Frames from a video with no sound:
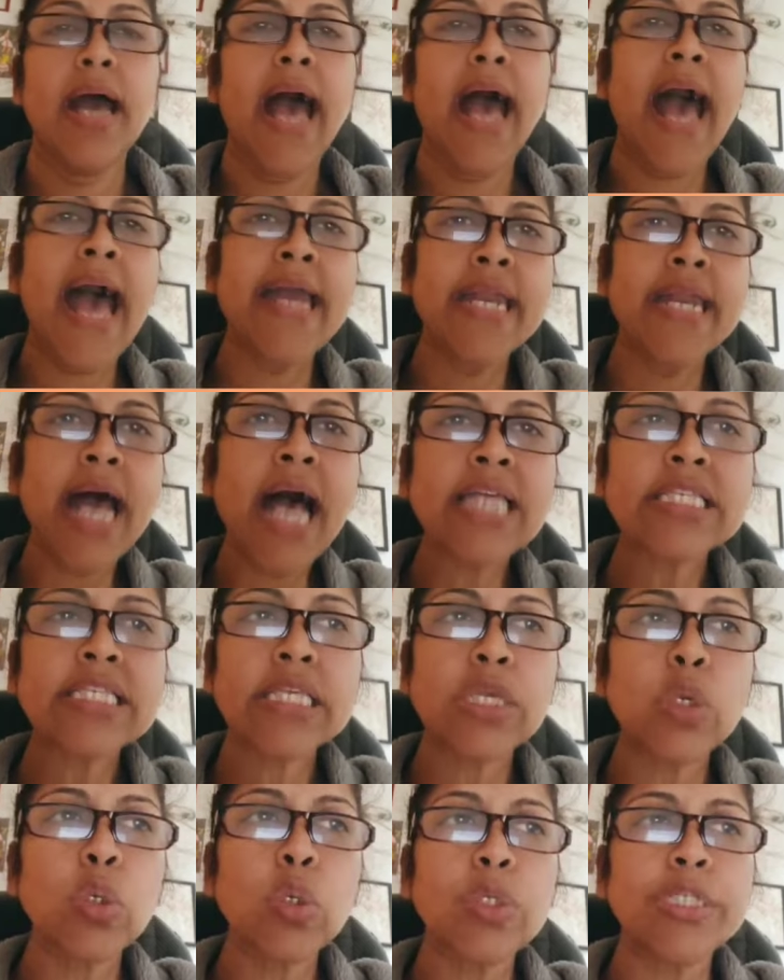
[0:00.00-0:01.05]
And
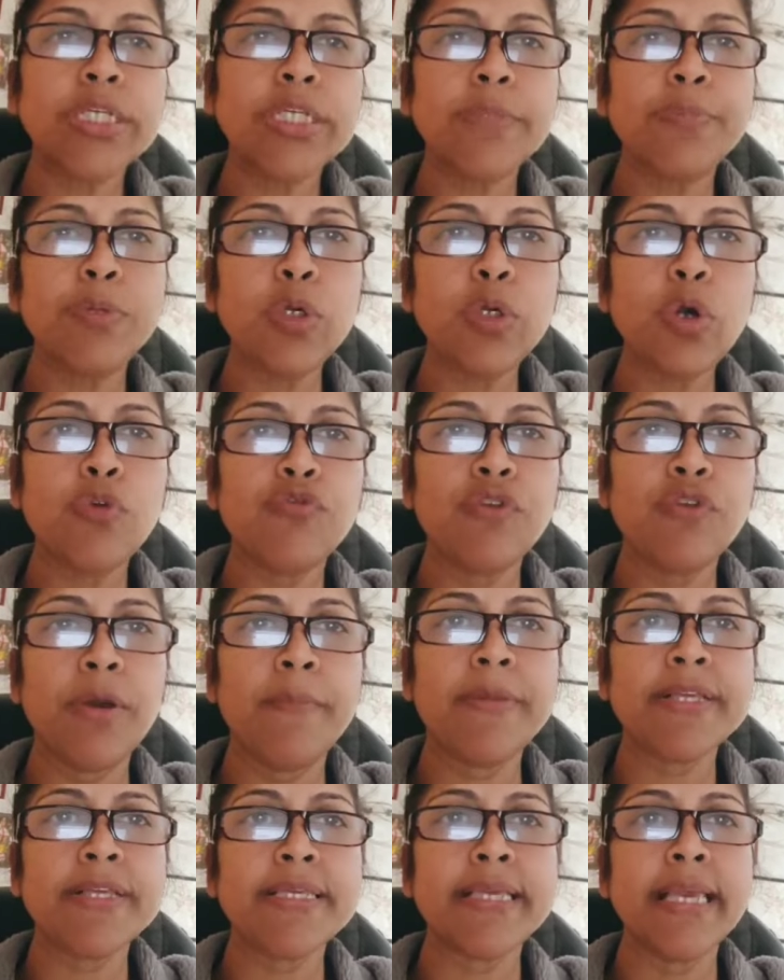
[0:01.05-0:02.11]
ask your GP or
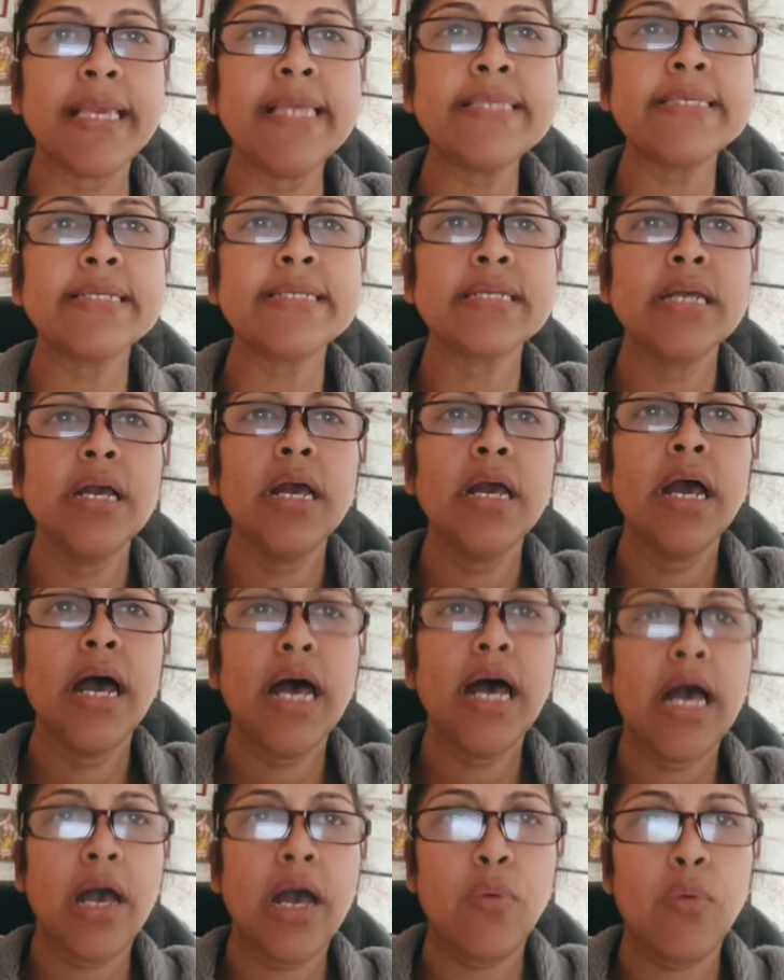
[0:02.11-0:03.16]
pharmacist
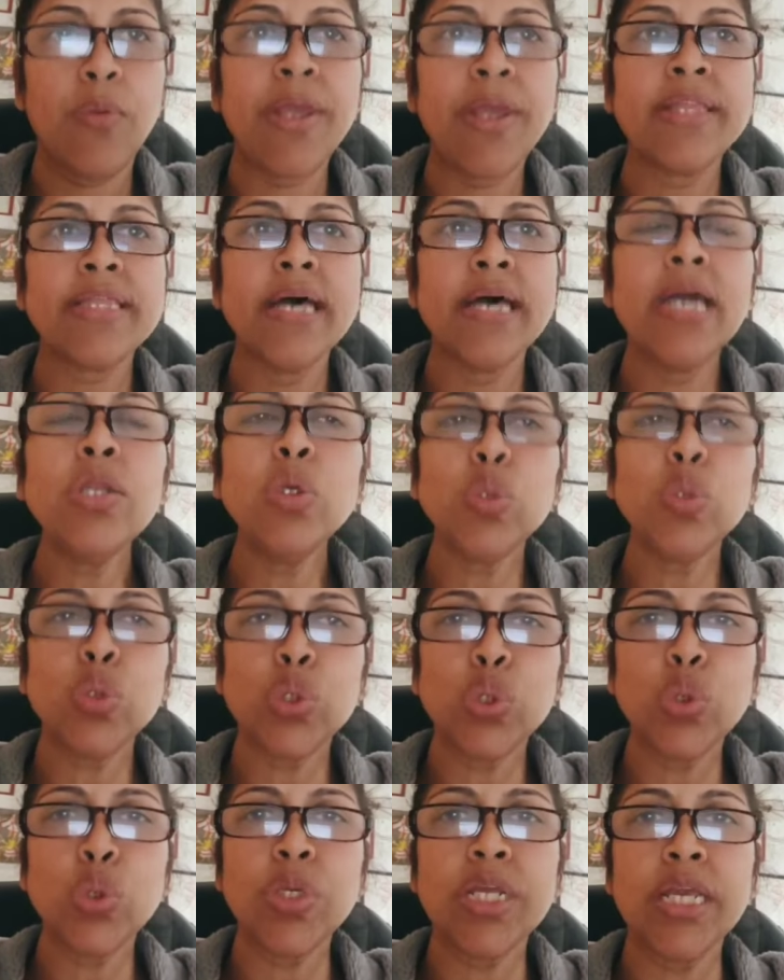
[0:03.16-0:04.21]
whether you
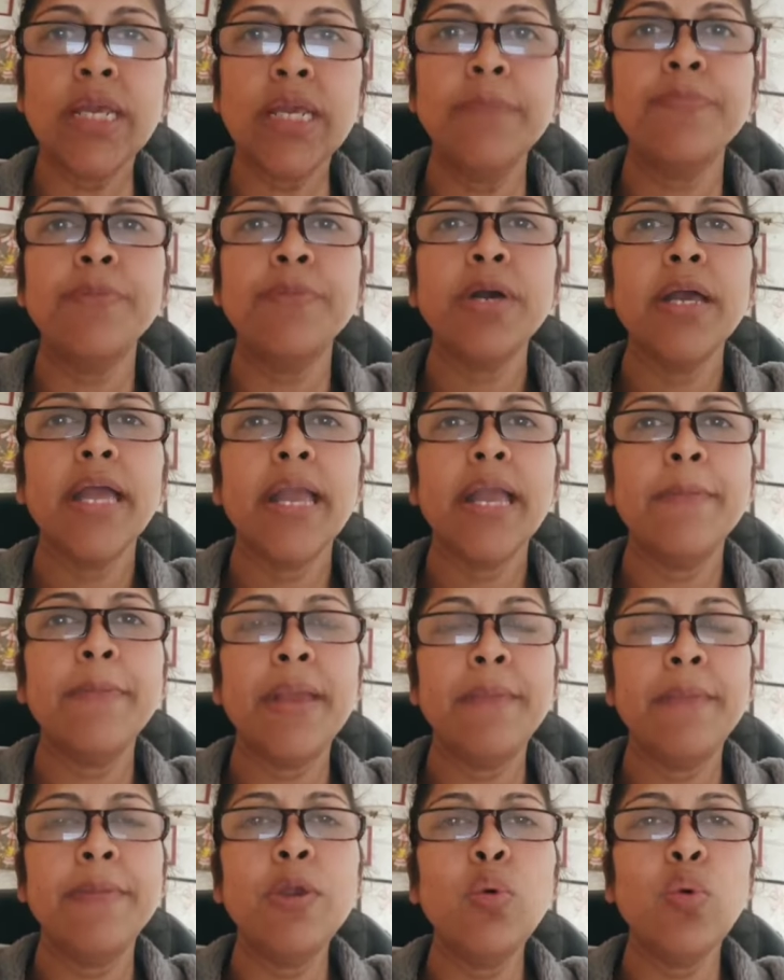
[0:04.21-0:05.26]
should give
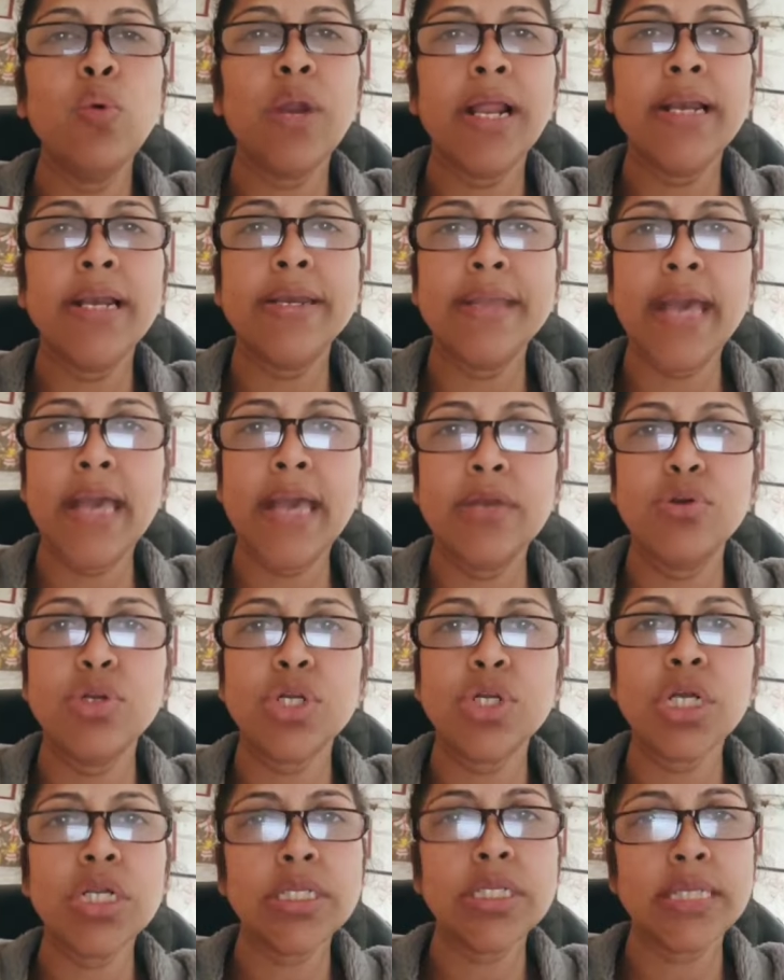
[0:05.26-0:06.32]
baby oral
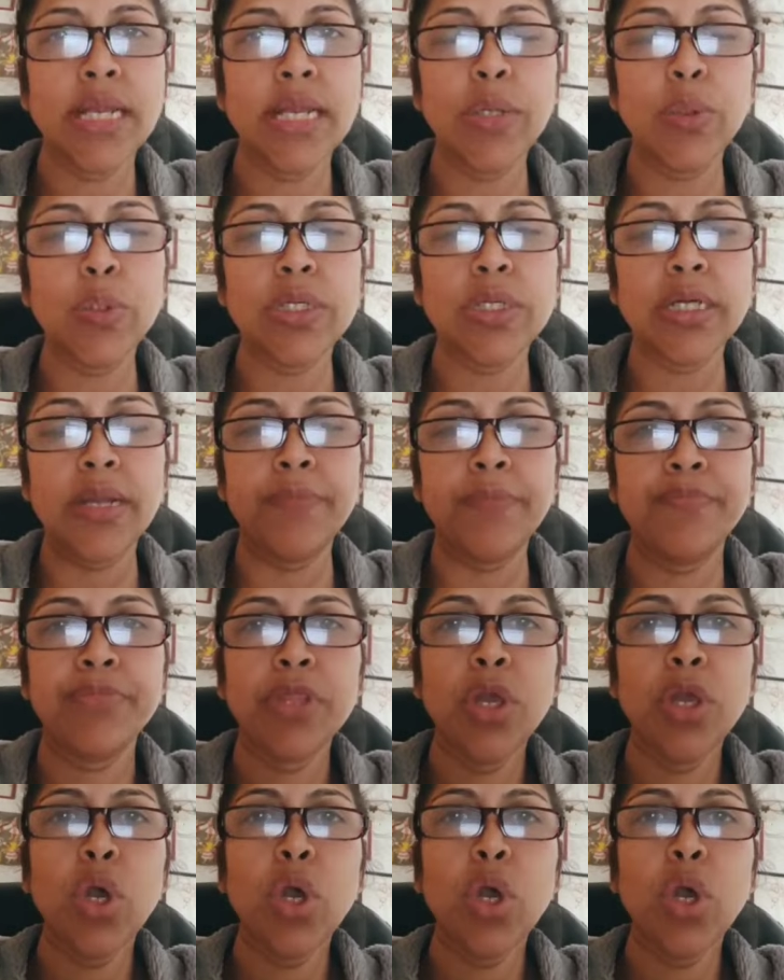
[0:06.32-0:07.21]
dehydration solution.